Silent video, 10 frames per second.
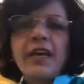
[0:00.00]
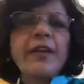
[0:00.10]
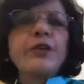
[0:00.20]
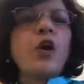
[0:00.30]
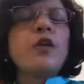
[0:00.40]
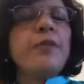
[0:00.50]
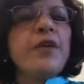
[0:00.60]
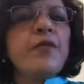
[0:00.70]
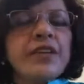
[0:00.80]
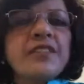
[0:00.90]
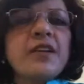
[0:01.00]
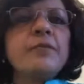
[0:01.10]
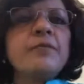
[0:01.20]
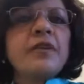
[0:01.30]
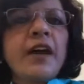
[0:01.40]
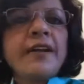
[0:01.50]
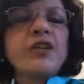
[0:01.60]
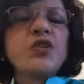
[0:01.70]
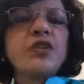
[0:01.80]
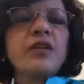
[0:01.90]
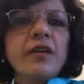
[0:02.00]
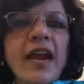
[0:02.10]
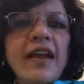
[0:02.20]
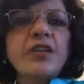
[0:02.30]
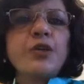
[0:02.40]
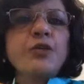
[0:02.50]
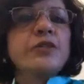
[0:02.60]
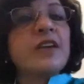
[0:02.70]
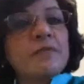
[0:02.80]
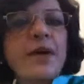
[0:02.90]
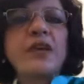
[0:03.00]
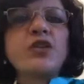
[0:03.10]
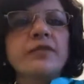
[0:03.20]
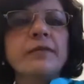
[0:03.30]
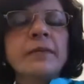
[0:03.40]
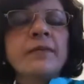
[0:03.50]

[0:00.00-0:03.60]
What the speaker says: It taught me wisdom, courage, gratitude, compassion.